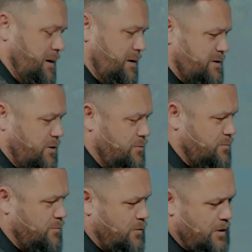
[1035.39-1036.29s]
And so
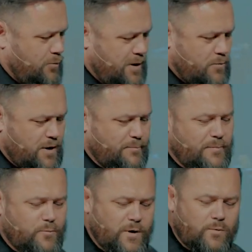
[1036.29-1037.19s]
we
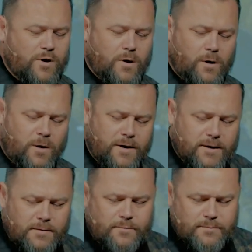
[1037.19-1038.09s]
want to
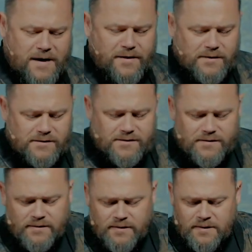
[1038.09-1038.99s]
honor
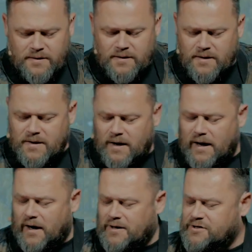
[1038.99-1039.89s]
mothers.
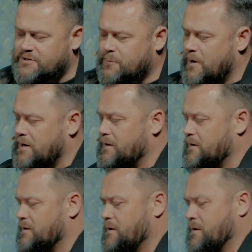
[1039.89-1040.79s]
I just want
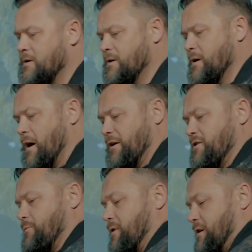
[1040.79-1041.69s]

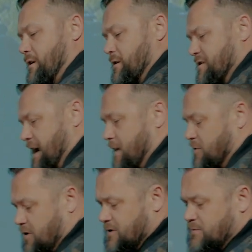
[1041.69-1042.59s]
to say,
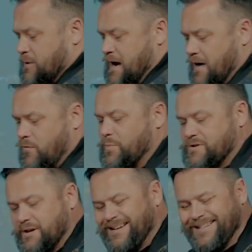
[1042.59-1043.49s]
because we have a
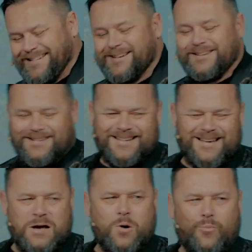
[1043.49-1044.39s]
particular
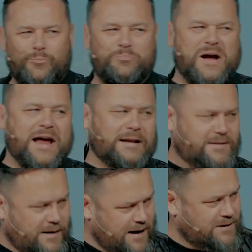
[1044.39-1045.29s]

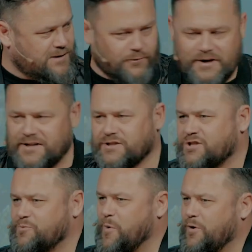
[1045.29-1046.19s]
bent against the
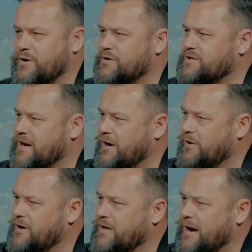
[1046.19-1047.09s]
religious spirit in this
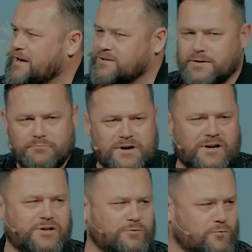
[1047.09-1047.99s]
area that has
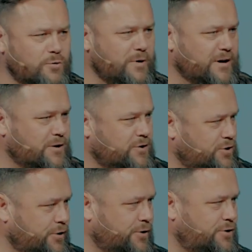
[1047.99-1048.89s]
diminished women in the
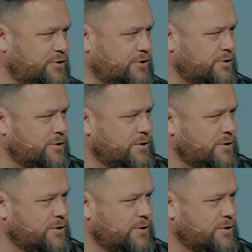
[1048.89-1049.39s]
church.